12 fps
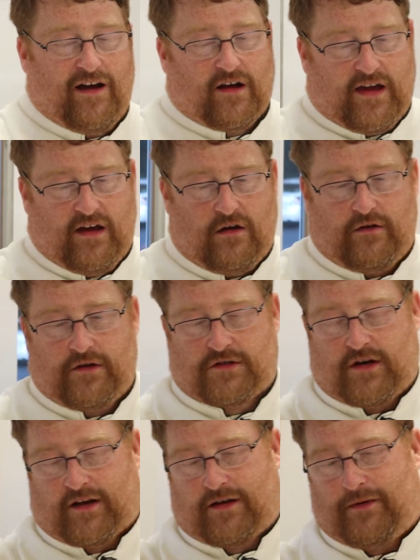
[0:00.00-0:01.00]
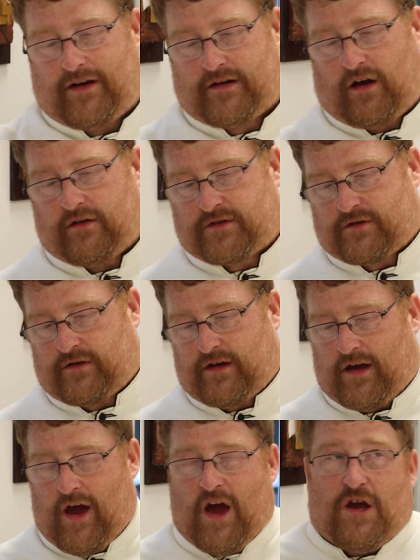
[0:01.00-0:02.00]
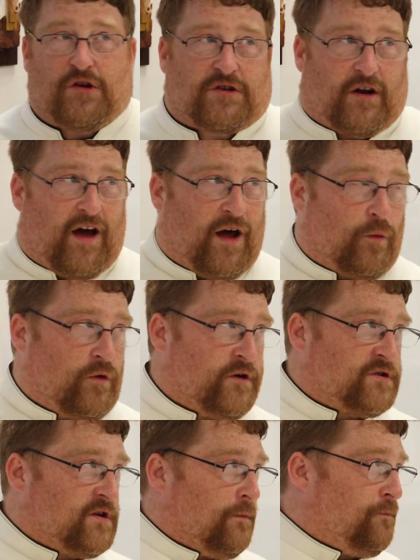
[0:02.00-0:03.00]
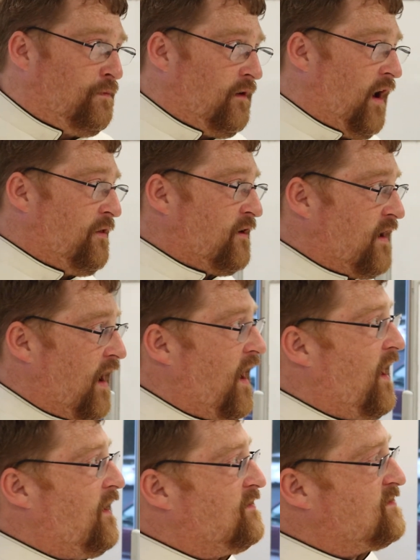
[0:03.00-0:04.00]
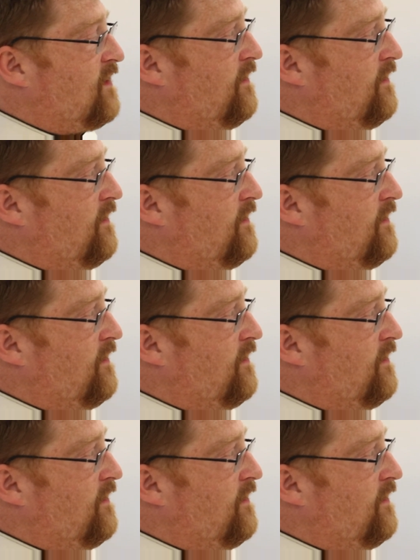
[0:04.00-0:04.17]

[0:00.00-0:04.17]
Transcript: not kill, you shall not commit adultery, you shall not worship other gods